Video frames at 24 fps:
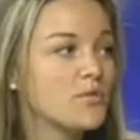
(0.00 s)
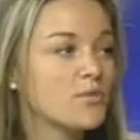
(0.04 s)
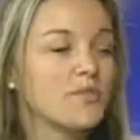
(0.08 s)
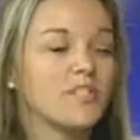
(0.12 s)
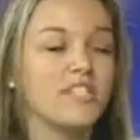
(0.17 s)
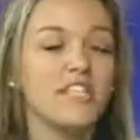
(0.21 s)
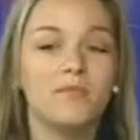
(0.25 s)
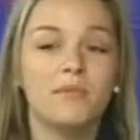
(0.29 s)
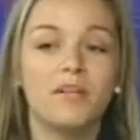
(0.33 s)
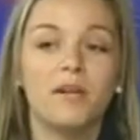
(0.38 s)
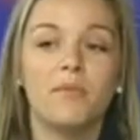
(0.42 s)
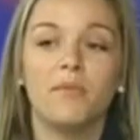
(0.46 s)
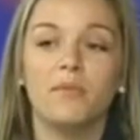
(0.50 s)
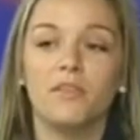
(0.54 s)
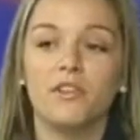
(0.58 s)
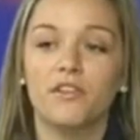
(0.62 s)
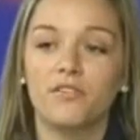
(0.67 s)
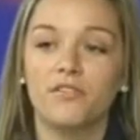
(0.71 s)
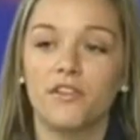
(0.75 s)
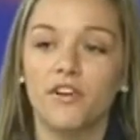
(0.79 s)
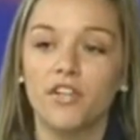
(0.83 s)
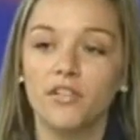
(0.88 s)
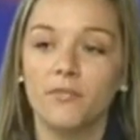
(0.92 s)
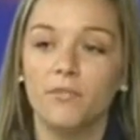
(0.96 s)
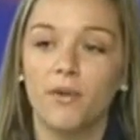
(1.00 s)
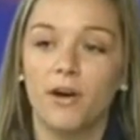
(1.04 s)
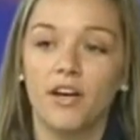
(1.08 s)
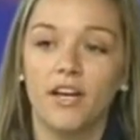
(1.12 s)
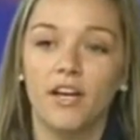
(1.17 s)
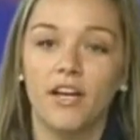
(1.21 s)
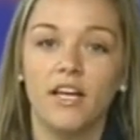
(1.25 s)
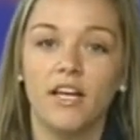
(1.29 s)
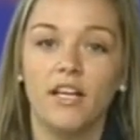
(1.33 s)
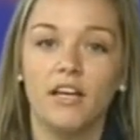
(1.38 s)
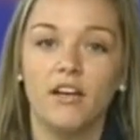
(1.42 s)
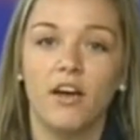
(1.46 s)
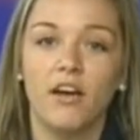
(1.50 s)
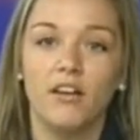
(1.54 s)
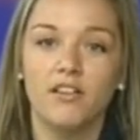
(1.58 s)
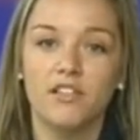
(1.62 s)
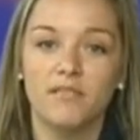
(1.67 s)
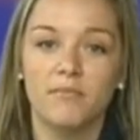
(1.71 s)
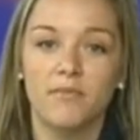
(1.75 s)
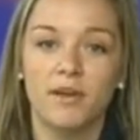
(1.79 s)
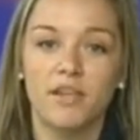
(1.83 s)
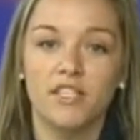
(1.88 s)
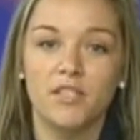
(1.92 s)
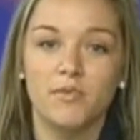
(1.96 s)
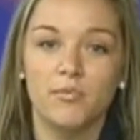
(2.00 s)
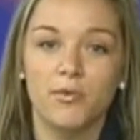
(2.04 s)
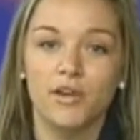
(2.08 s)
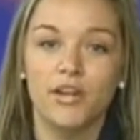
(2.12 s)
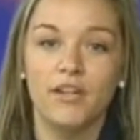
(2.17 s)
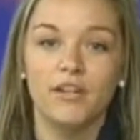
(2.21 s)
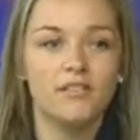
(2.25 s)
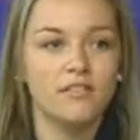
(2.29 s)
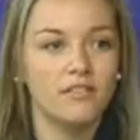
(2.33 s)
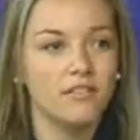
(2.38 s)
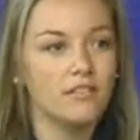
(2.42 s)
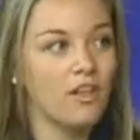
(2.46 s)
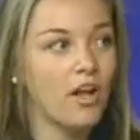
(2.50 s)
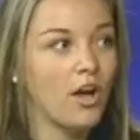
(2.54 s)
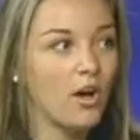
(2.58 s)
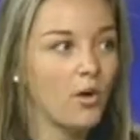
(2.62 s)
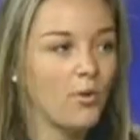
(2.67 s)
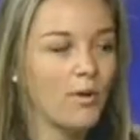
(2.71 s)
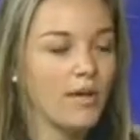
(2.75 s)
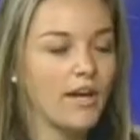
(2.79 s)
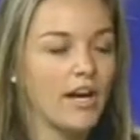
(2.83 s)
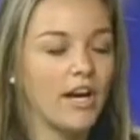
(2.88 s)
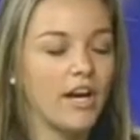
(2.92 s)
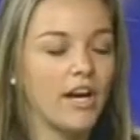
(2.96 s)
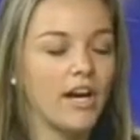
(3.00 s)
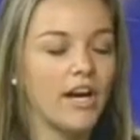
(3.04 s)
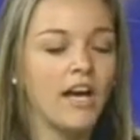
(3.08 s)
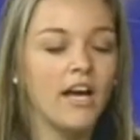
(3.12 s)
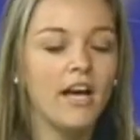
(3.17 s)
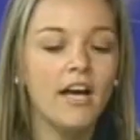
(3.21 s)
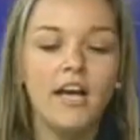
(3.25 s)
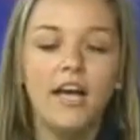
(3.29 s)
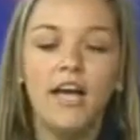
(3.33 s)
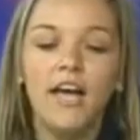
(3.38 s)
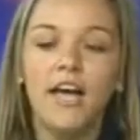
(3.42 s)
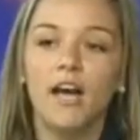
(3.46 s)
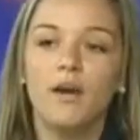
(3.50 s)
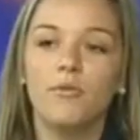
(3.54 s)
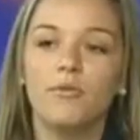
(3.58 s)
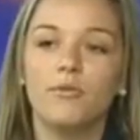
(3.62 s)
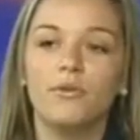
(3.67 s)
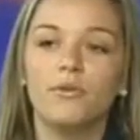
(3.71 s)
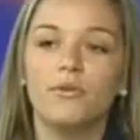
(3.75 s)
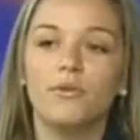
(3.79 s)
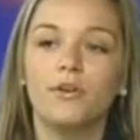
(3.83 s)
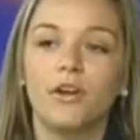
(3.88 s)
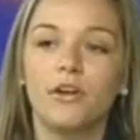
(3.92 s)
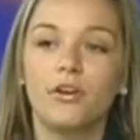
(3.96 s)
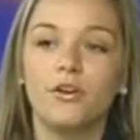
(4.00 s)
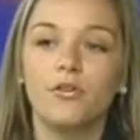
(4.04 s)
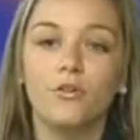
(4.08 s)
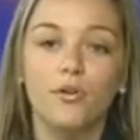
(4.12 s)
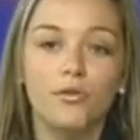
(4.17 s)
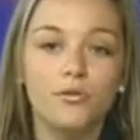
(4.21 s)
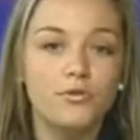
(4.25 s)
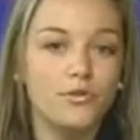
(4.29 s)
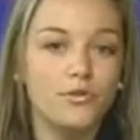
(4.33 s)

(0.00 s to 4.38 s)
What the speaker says: we're teaming up with the Fresh Market in Altamont Springs or Longwood area, and we're doing a grocery